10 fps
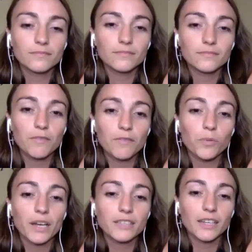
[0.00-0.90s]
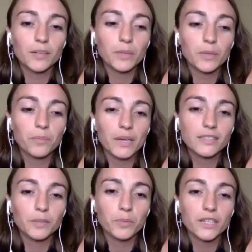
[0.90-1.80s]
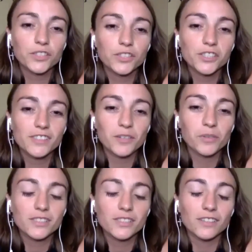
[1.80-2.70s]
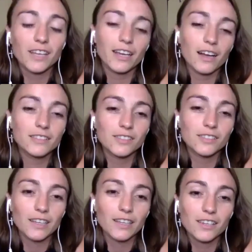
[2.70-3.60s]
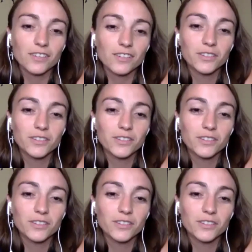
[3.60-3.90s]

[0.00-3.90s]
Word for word: even so, when I decided to be a basic bitch, you were still like, I still like you.